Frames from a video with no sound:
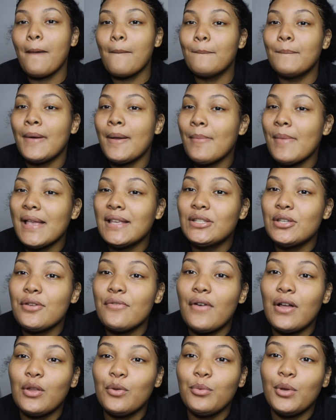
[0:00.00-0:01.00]
But make sure you
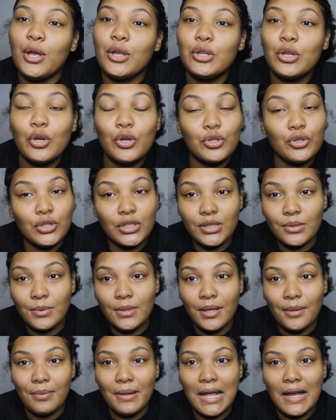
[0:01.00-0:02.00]
follow me on all social
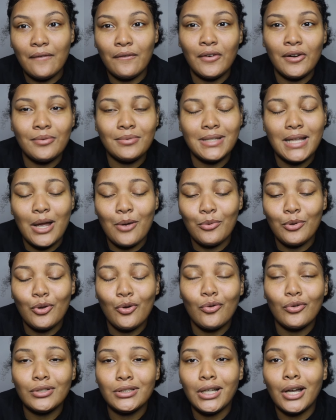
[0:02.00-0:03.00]
media platforms, and we're
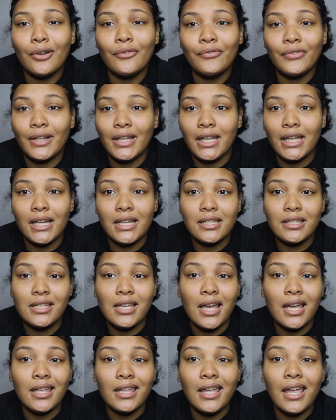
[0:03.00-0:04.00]
going up for here
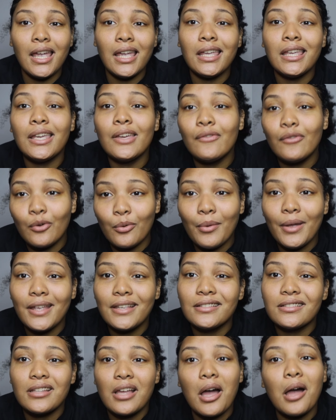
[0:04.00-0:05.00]
10K
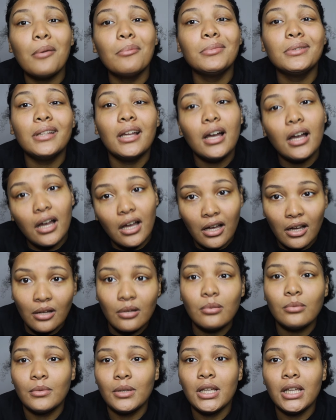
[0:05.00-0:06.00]
giveaways coming
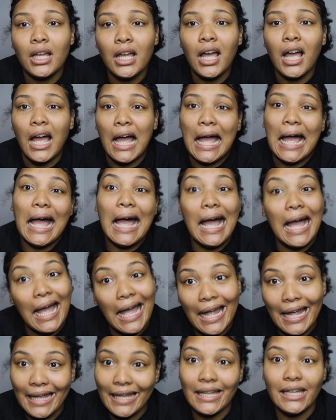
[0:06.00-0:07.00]
up.
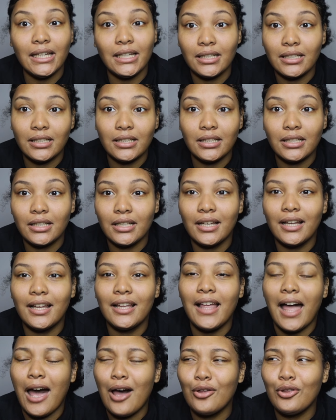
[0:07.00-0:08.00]
I
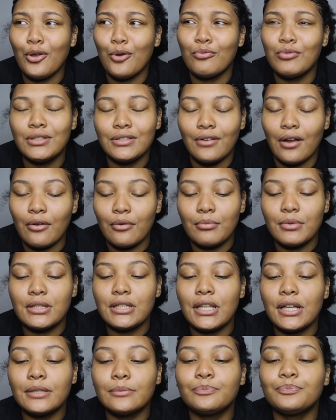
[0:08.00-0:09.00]
don't know what's wrong with
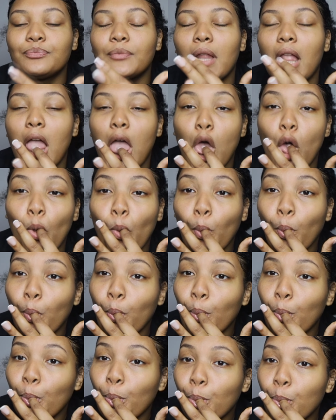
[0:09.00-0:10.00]
me.
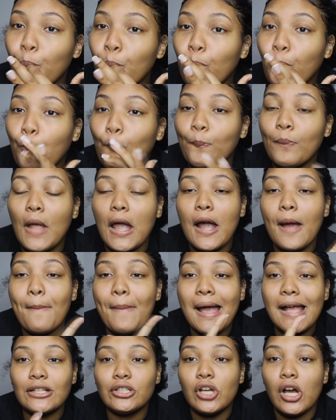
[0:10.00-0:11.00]
I'm
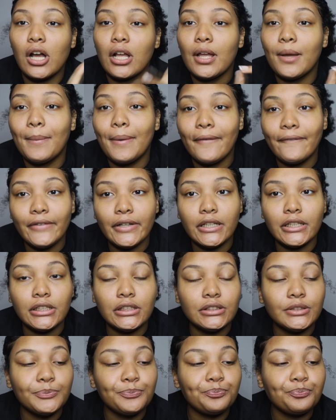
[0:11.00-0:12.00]
mad talking about
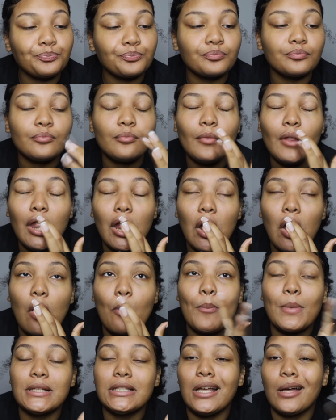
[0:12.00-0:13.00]
fingers. I'm
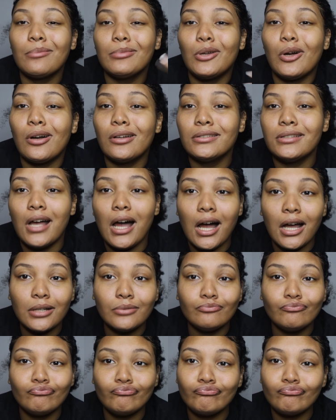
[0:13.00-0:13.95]
about to upload on time.